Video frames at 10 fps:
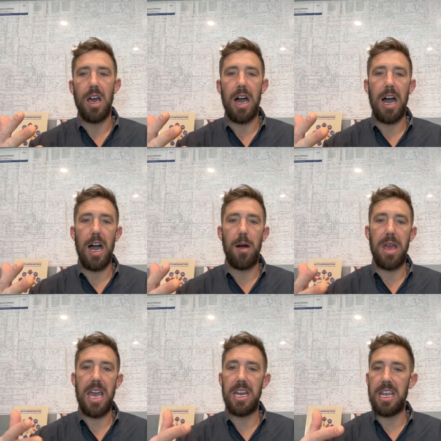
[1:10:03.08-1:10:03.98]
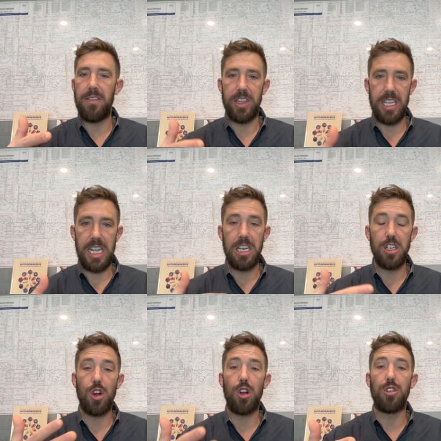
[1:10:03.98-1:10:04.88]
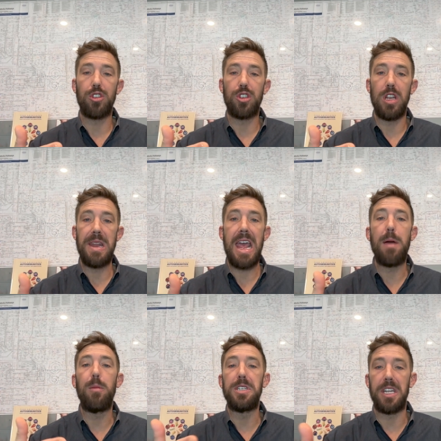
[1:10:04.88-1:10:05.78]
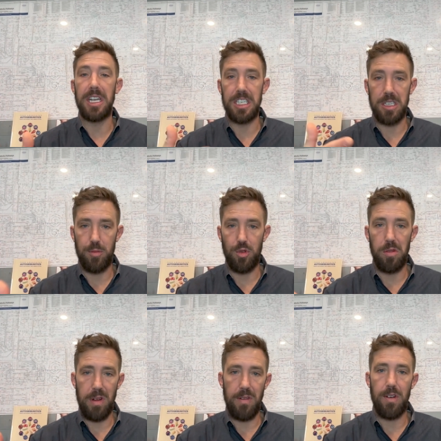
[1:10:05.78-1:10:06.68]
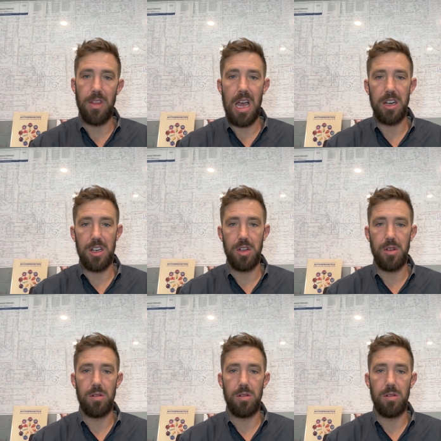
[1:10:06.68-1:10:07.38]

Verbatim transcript: um, and even the internal imaging is improving for that too